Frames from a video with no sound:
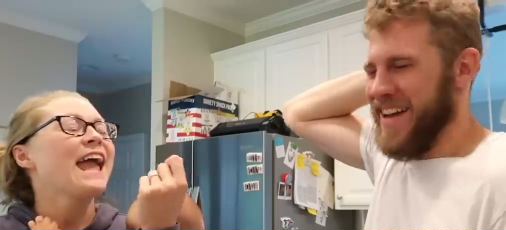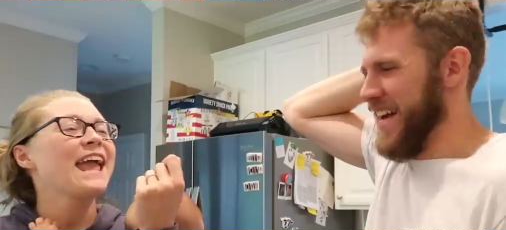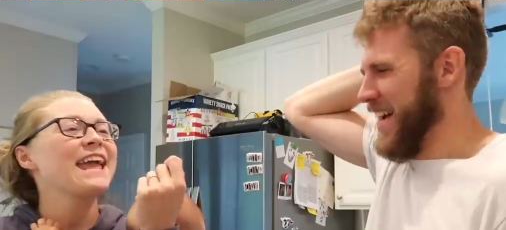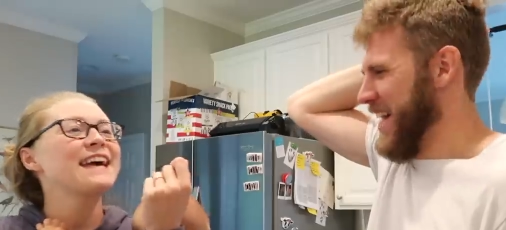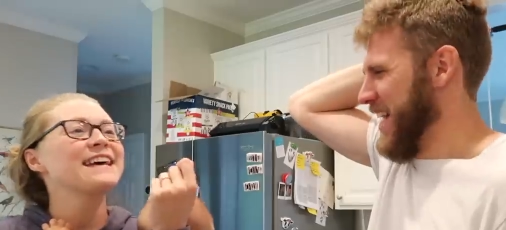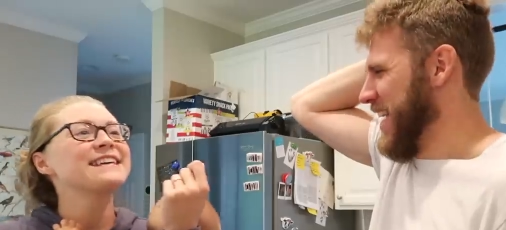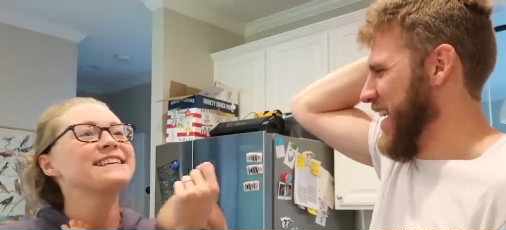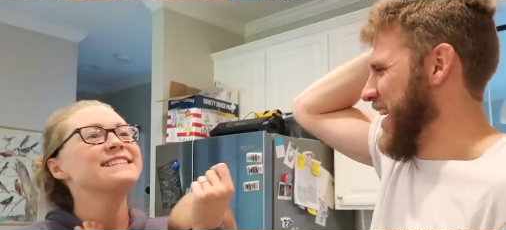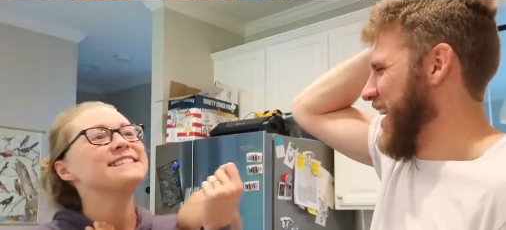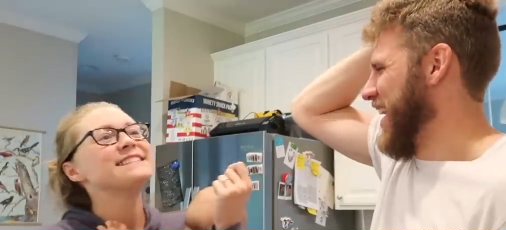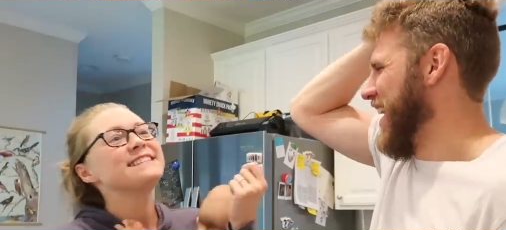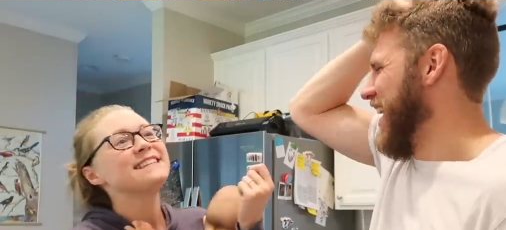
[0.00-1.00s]

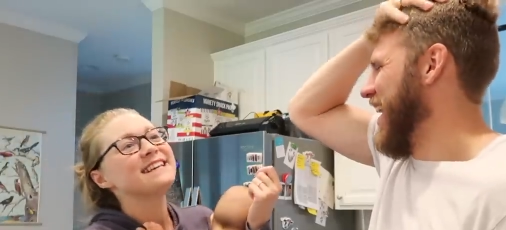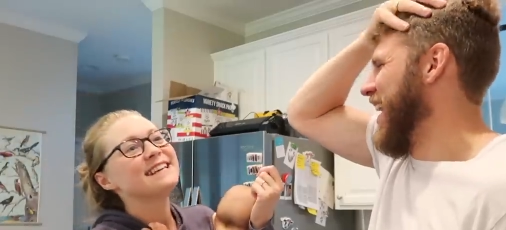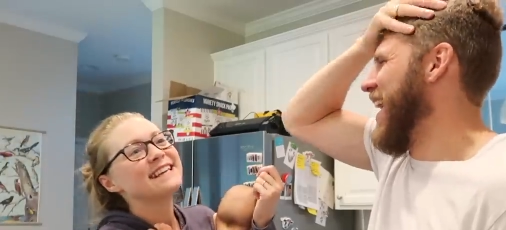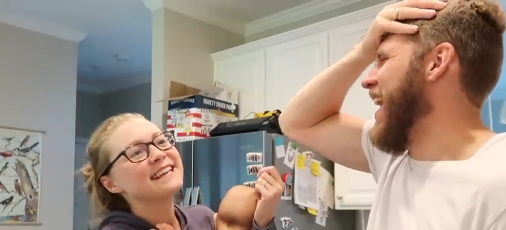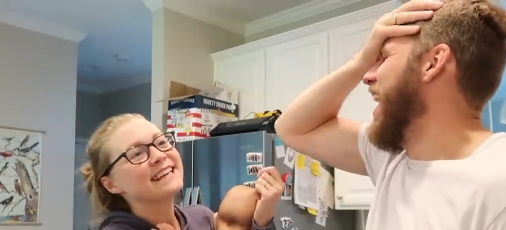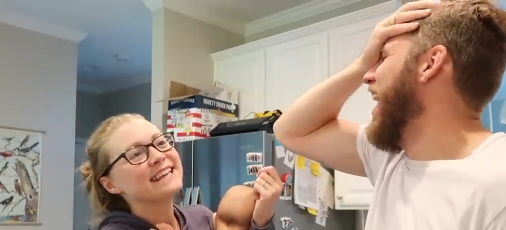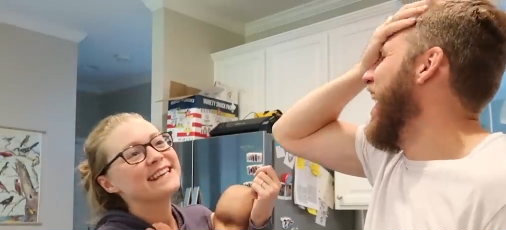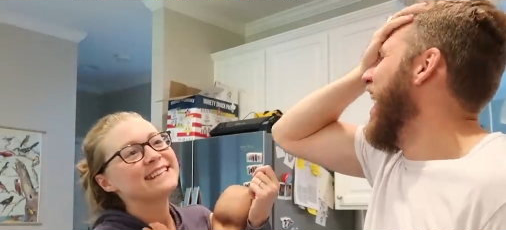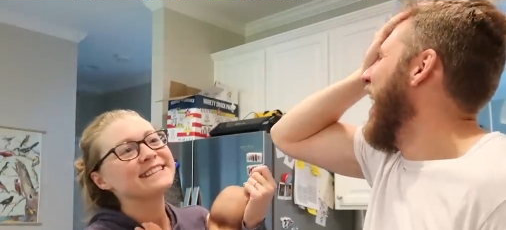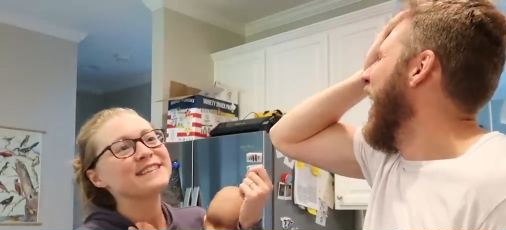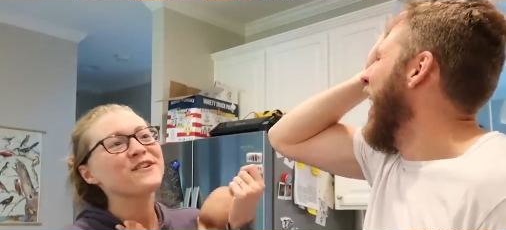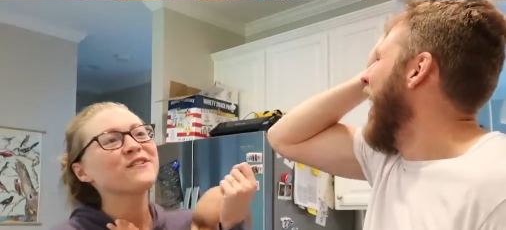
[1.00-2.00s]
Speaker 1: And
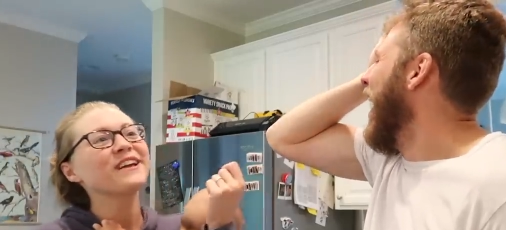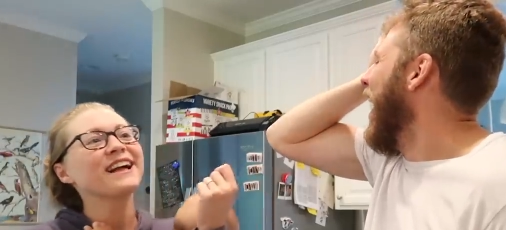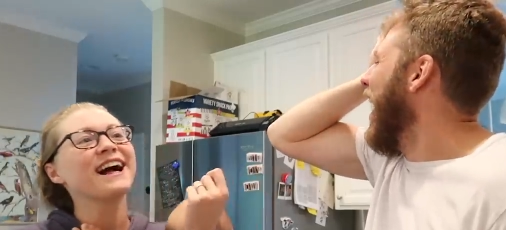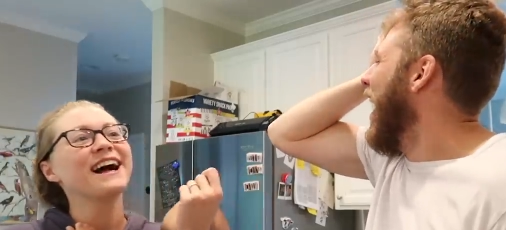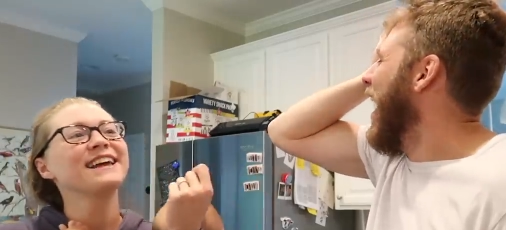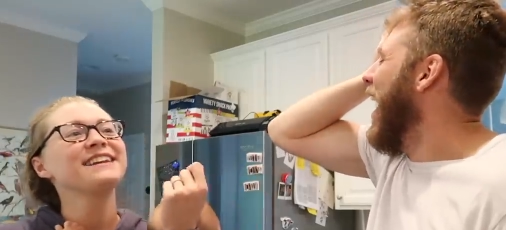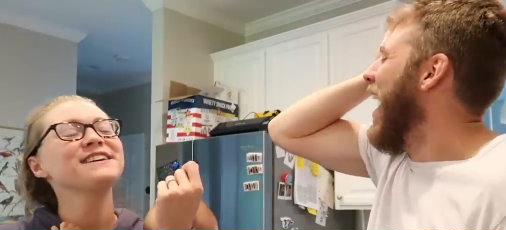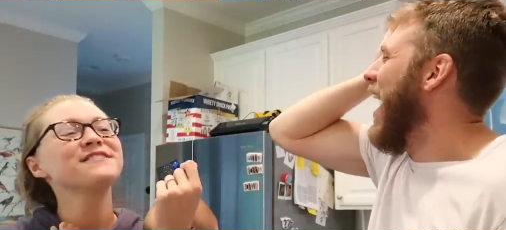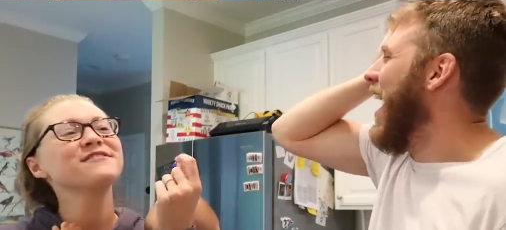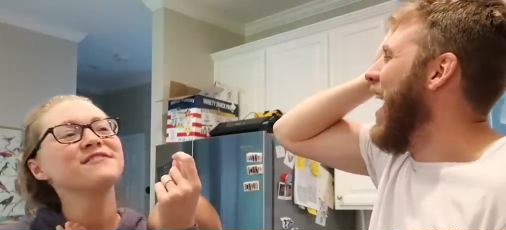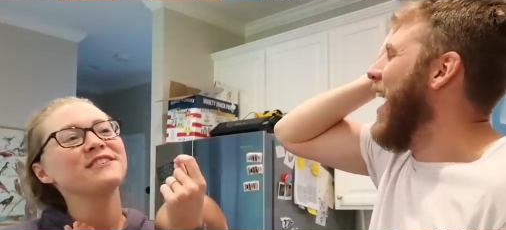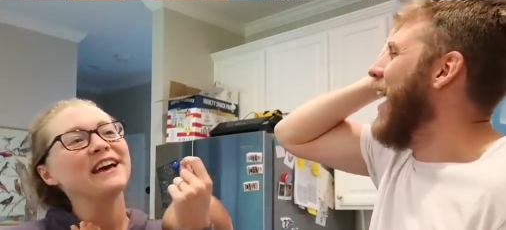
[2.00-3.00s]
so we kind
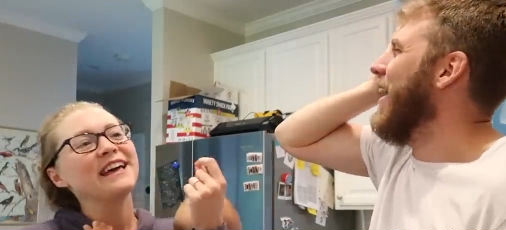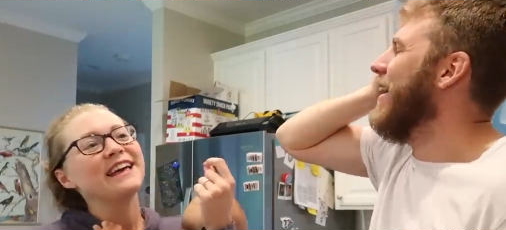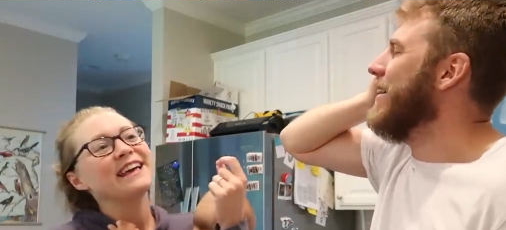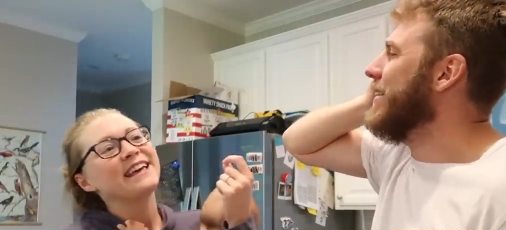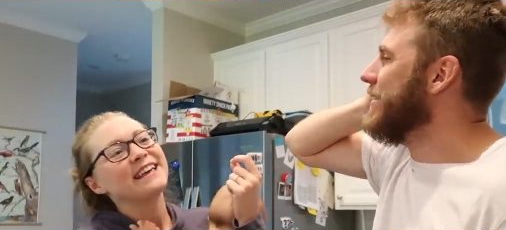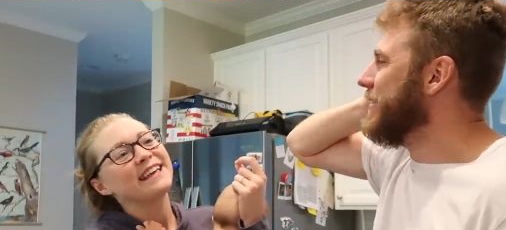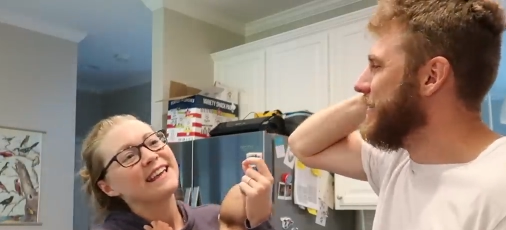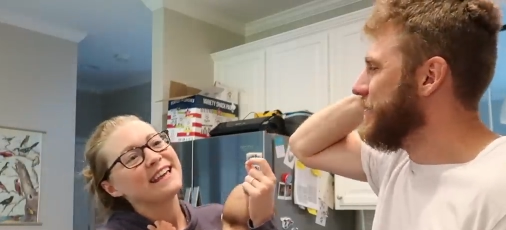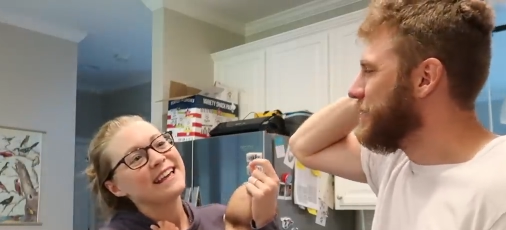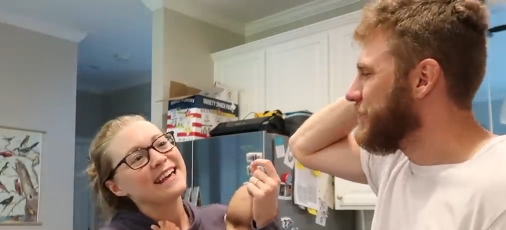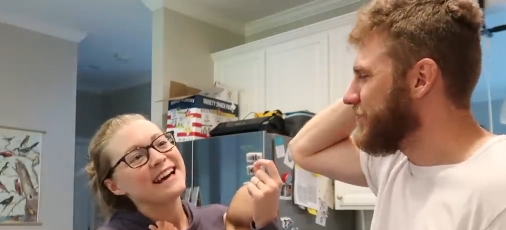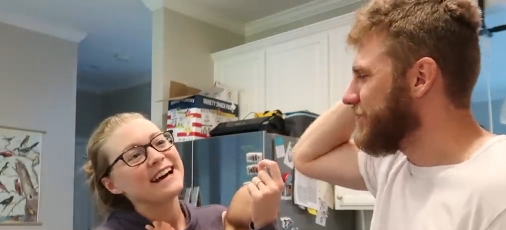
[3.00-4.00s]
of,
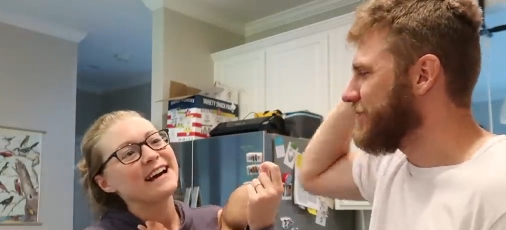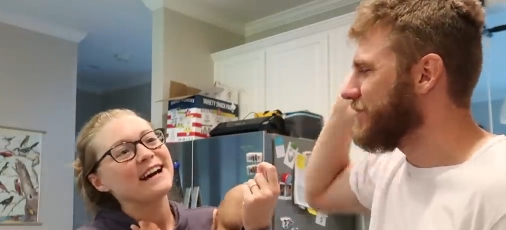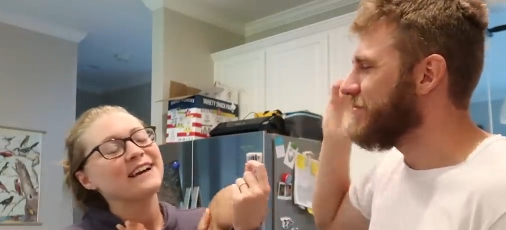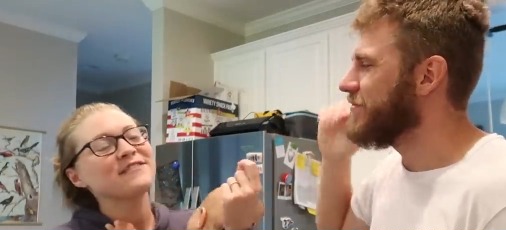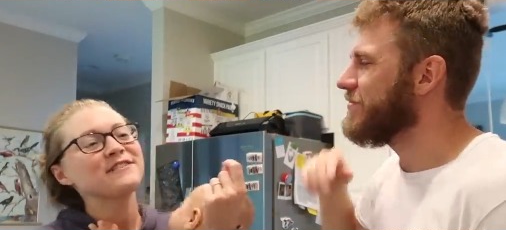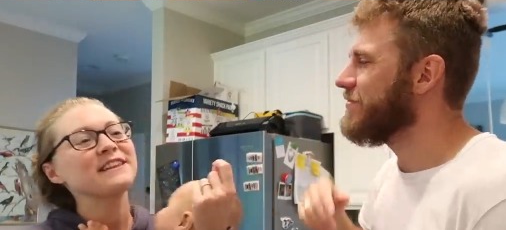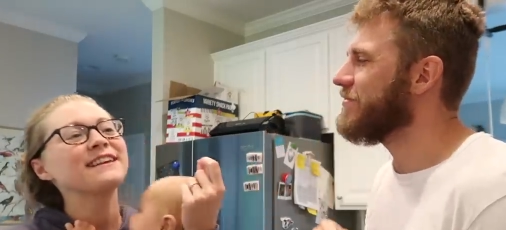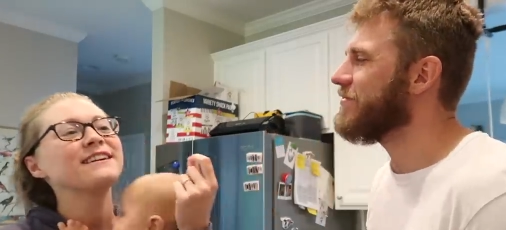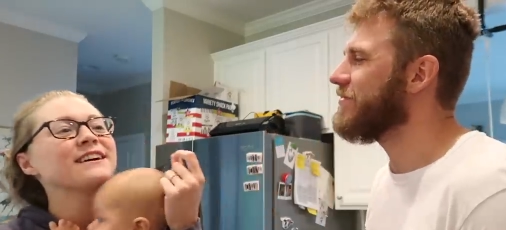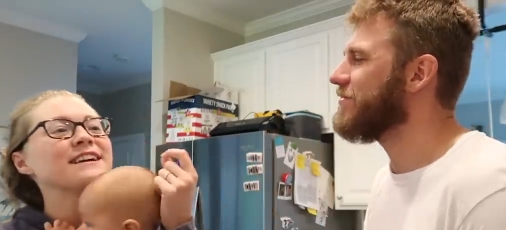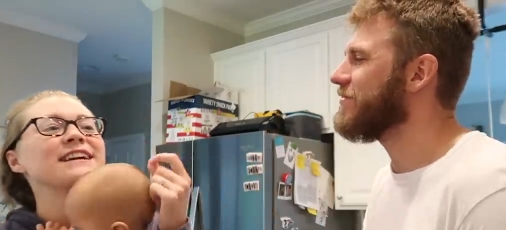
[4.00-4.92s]
I feel like our